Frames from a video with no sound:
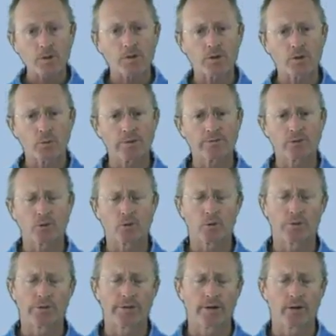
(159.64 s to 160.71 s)
that we've
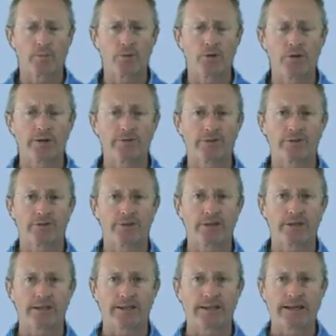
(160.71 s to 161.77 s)
called therapeutic
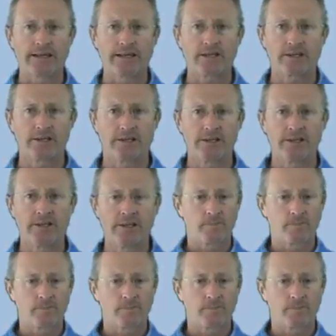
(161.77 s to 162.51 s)
fasciculation.